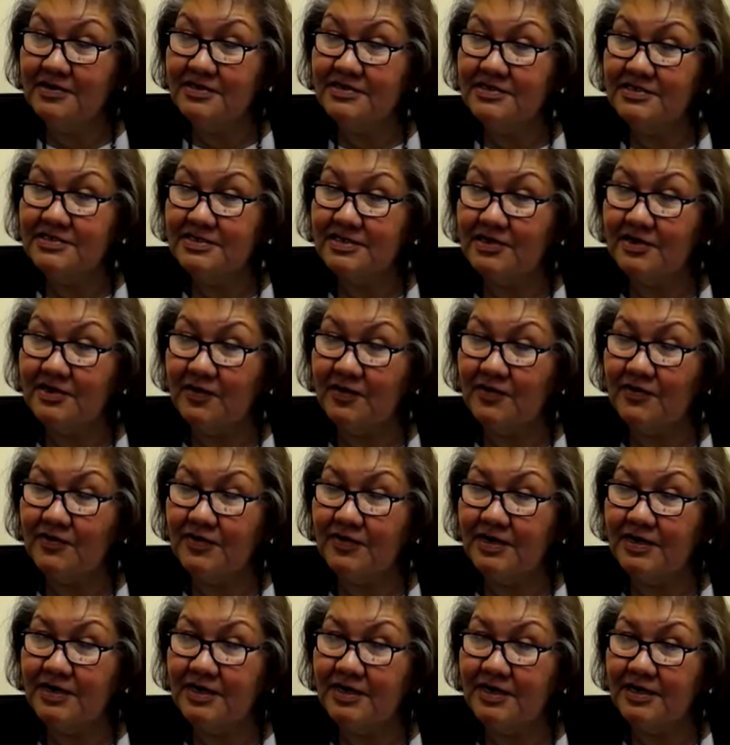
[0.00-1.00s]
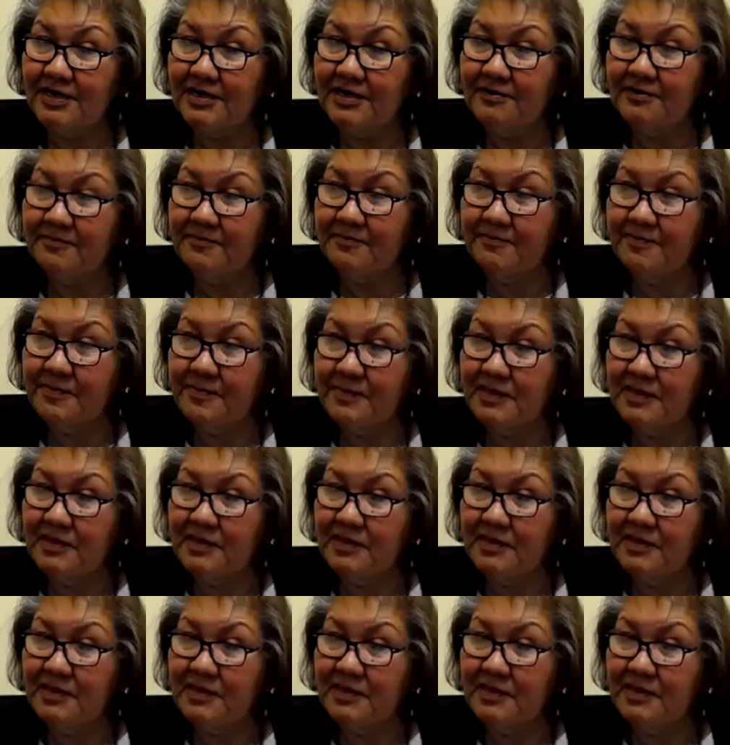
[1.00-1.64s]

So um,